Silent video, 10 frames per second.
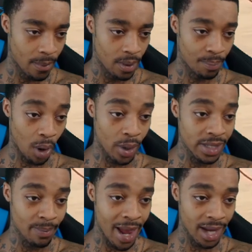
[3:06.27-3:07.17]
Bro,
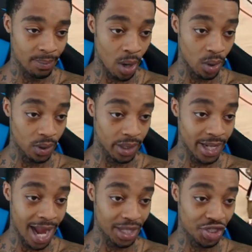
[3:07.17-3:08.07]
he's mad. Bro, he
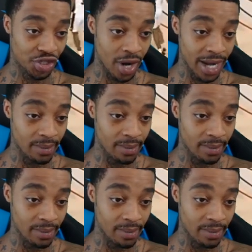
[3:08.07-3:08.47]
got strength,